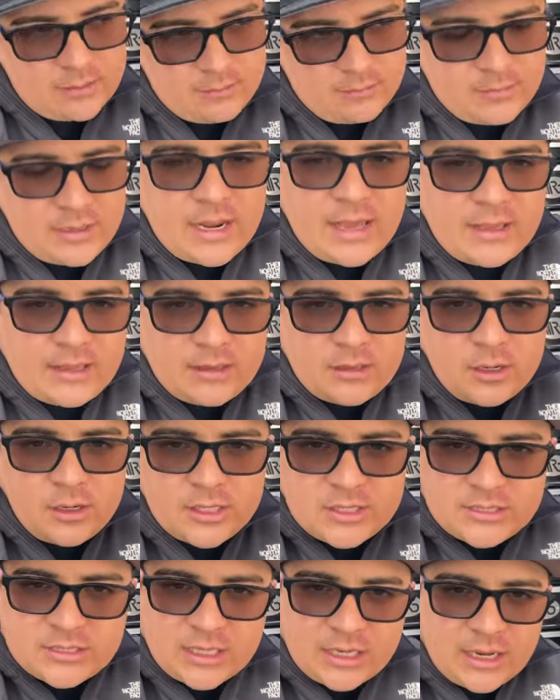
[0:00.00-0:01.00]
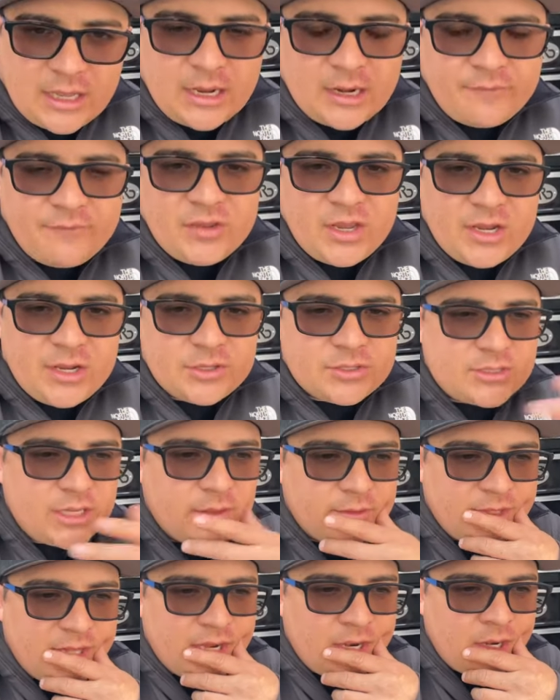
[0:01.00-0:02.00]
like there is a lot of videos
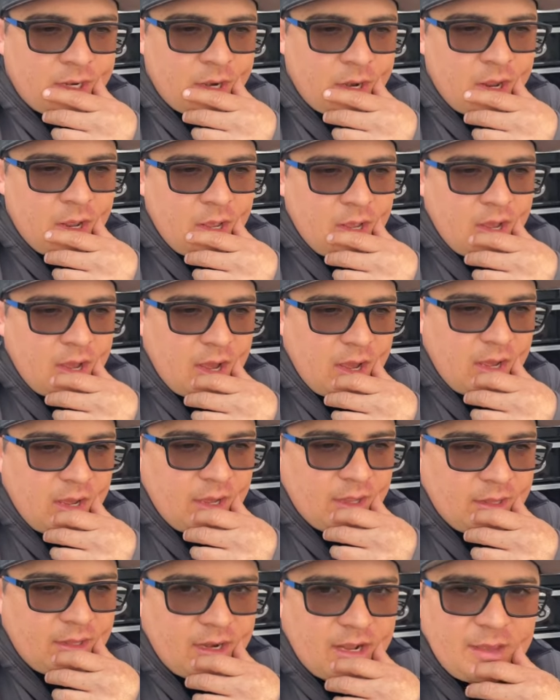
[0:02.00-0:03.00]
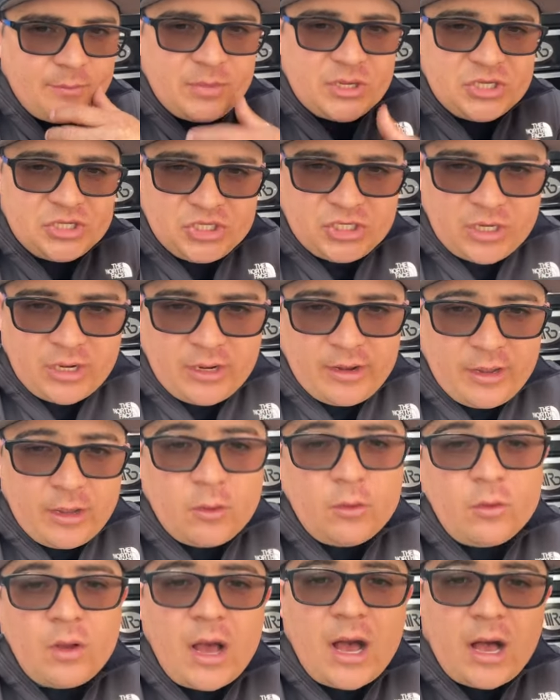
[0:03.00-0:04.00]
out there uh, that I've been
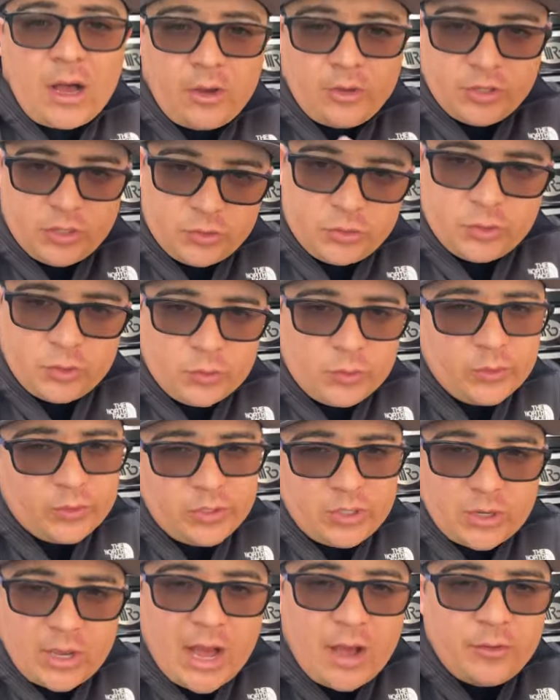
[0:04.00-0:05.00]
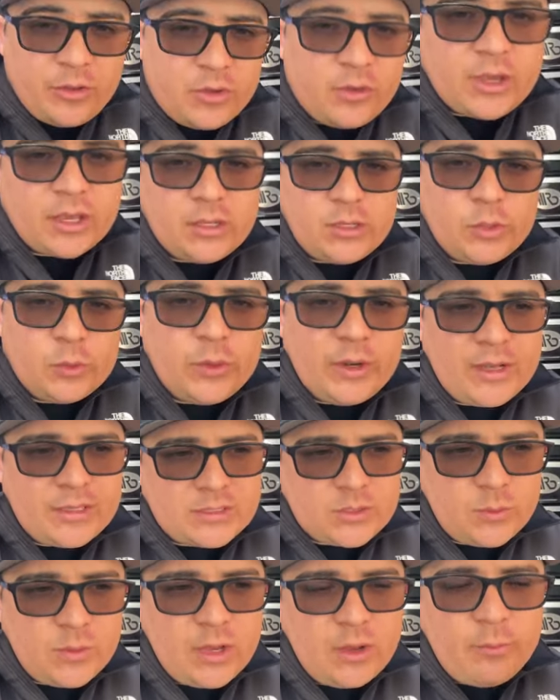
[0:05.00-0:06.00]
sharing on how you do how you can do it
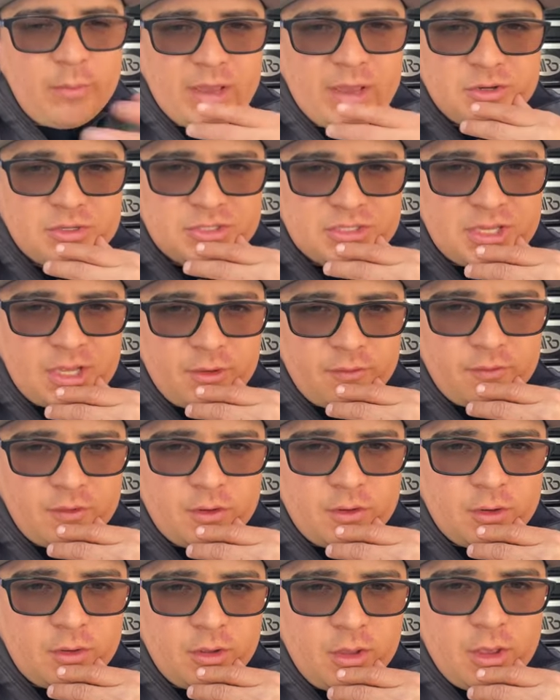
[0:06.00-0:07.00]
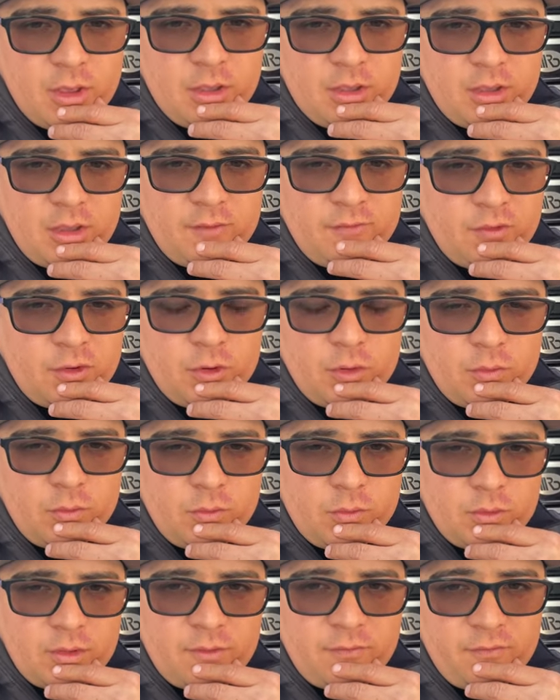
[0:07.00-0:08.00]
as well by yourself you know if you
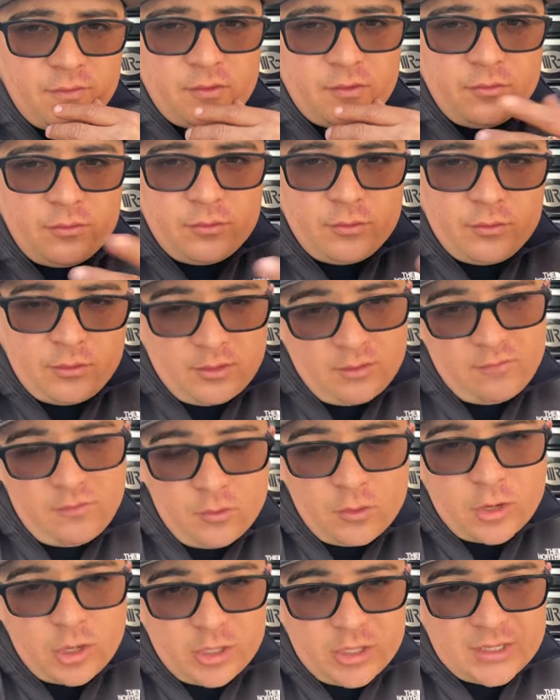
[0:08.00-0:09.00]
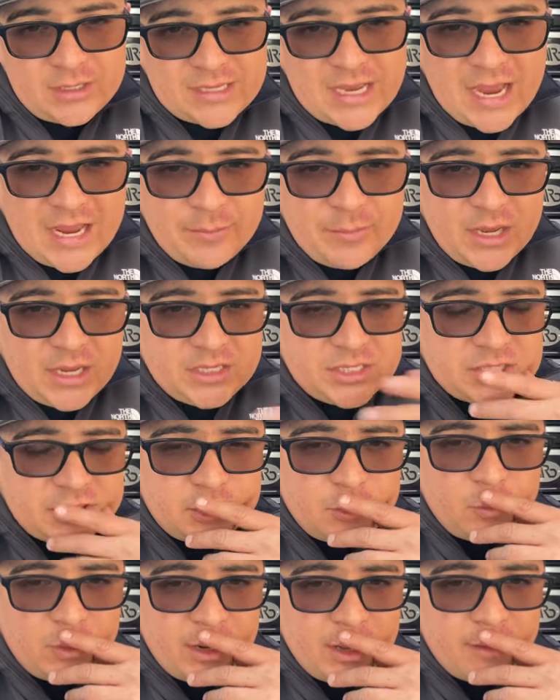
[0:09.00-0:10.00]
don't if you if you're on a tight budget
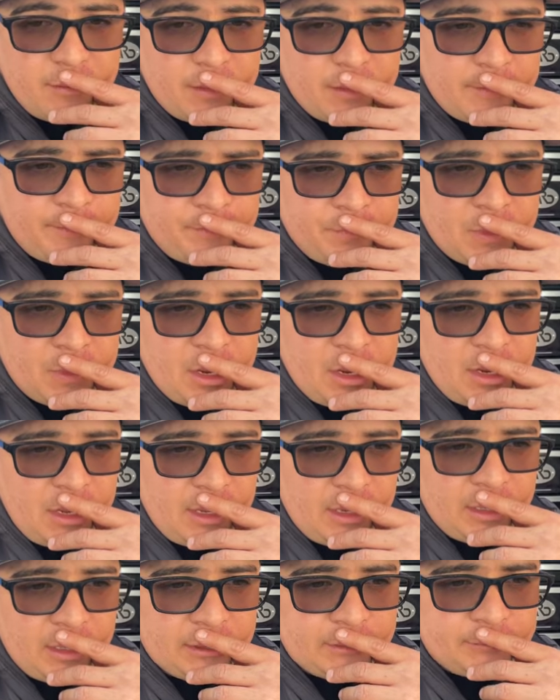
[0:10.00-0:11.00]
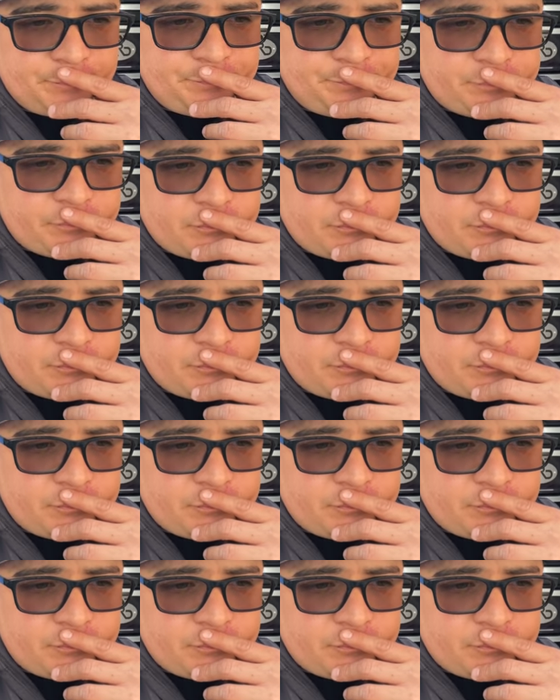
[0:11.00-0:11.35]
or whatever um,